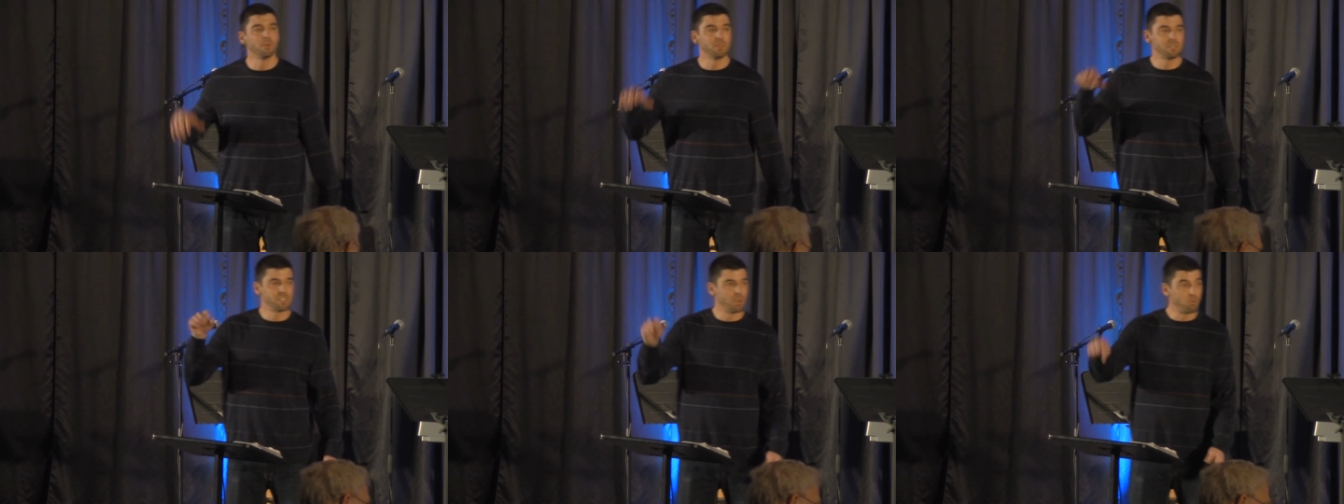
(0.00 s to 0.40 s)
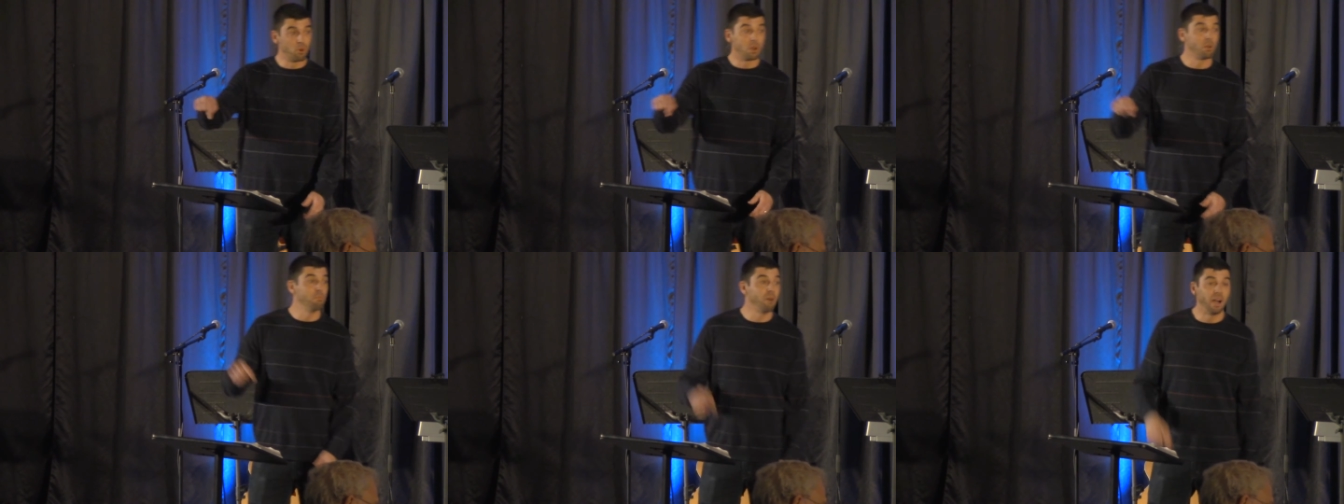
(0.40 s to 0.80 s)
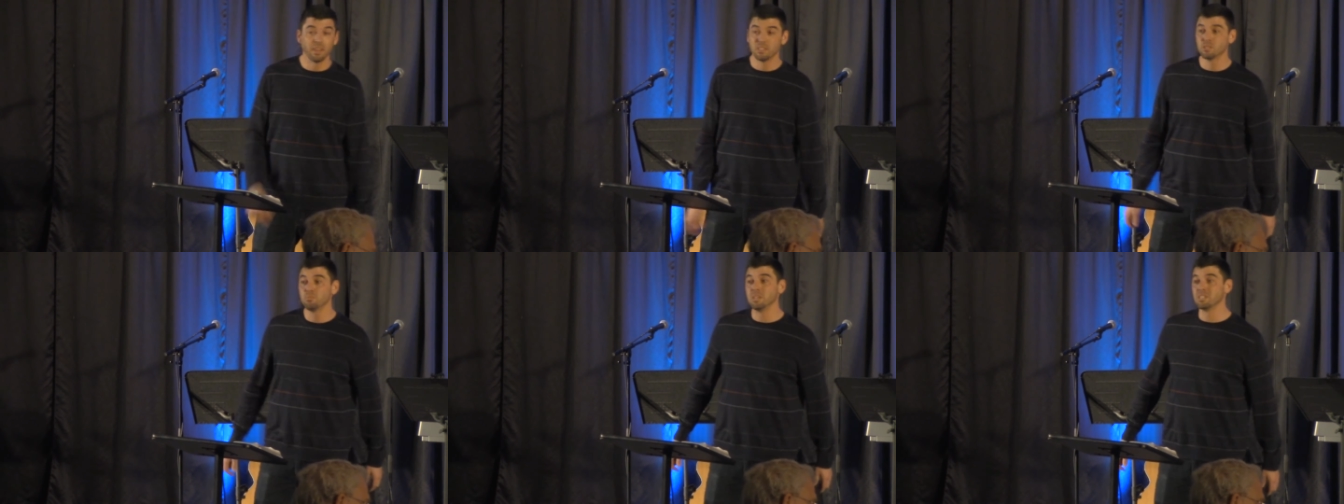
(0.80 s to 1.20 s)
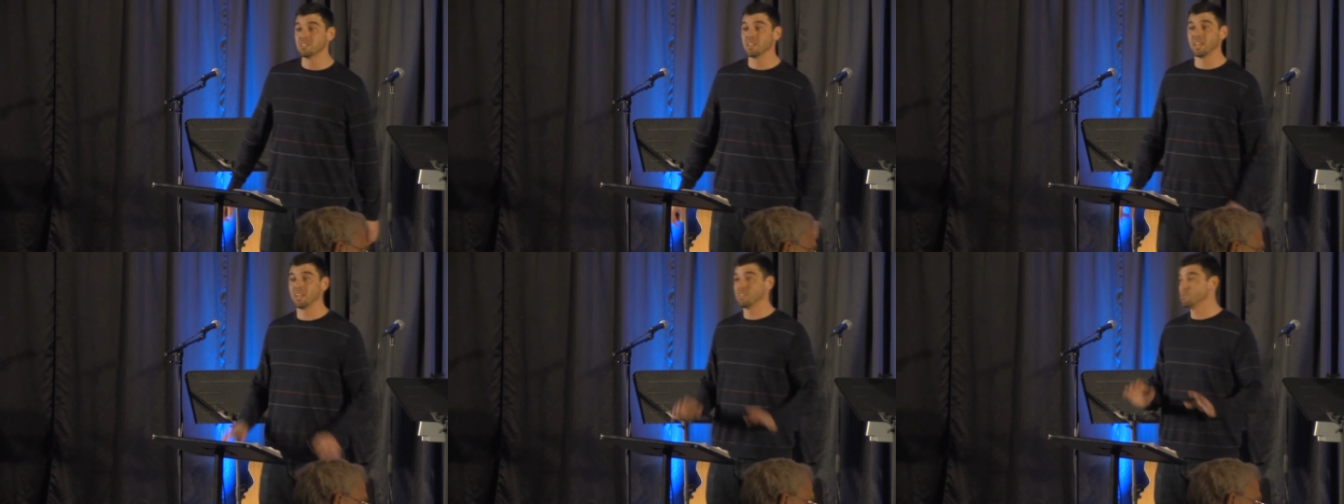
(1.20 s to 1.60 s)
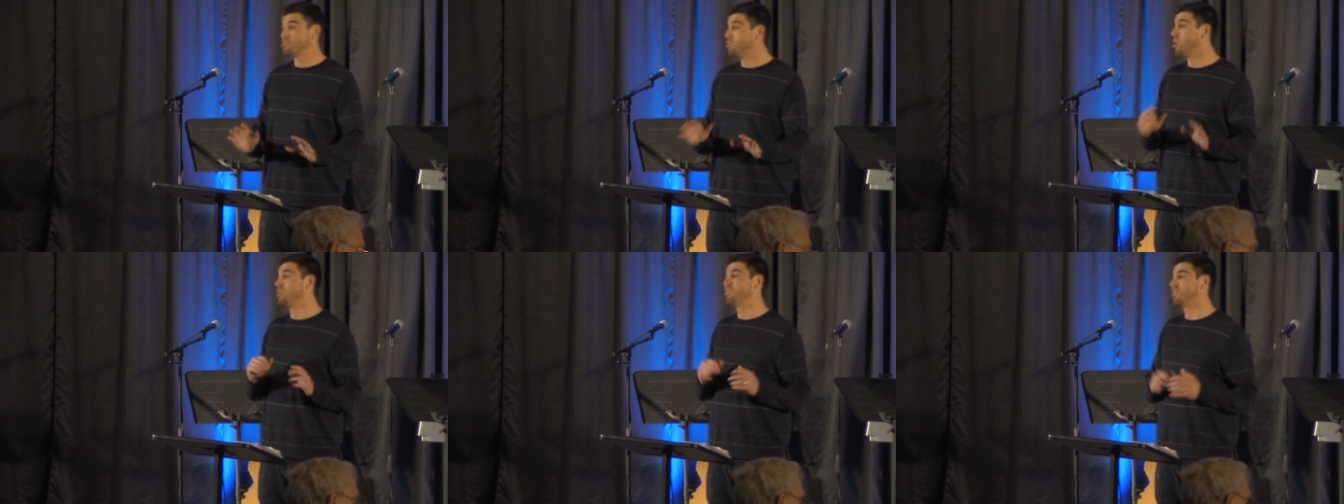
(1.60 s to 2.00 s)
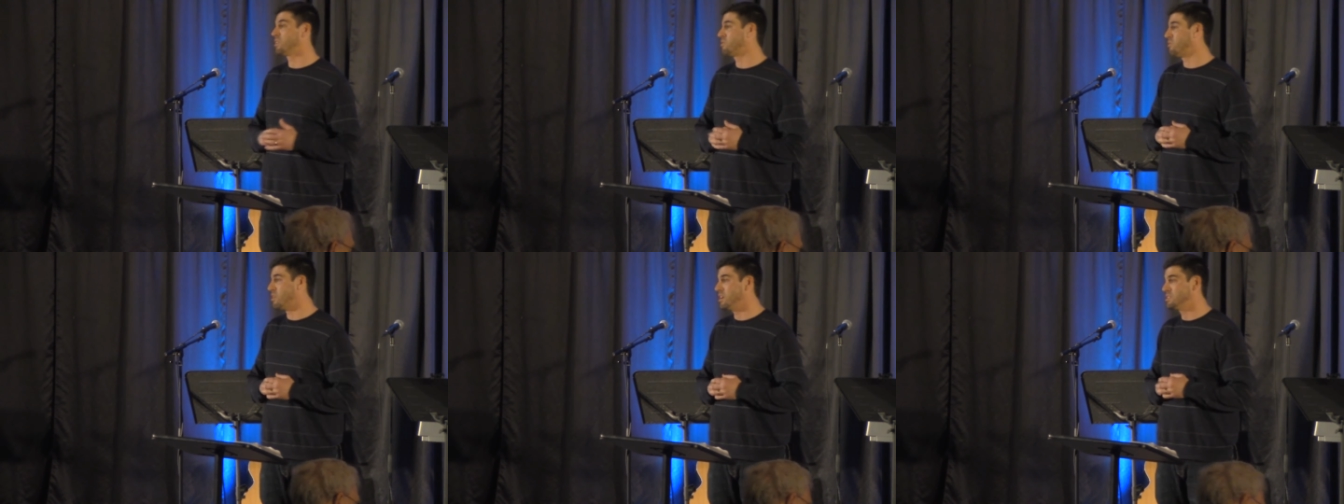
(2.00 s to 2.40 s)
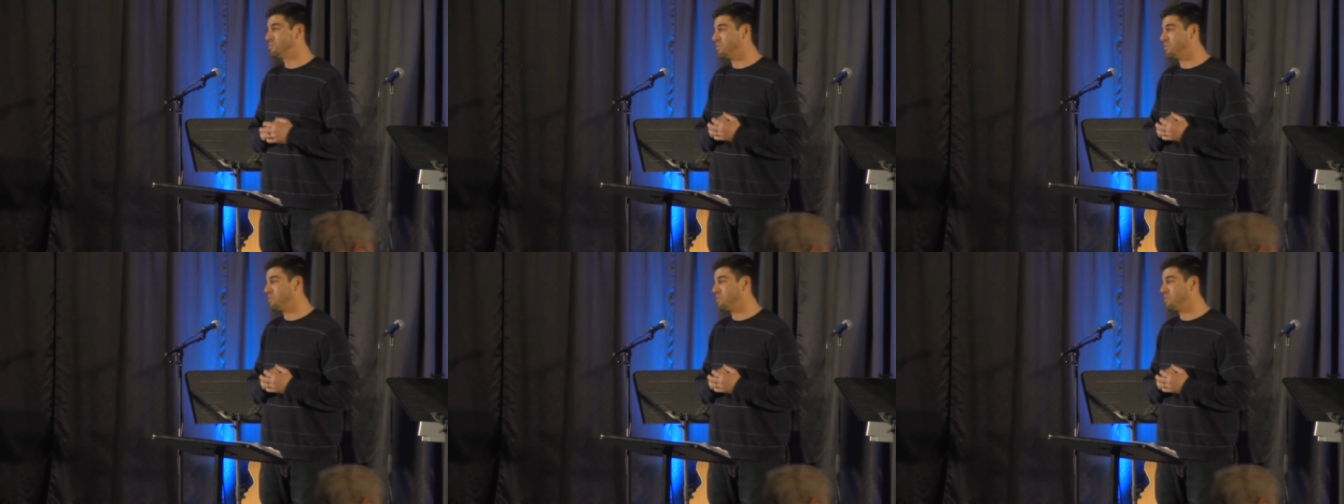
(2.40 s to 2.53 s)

And they said, We're going to buy this piece of land. It's perfect for us,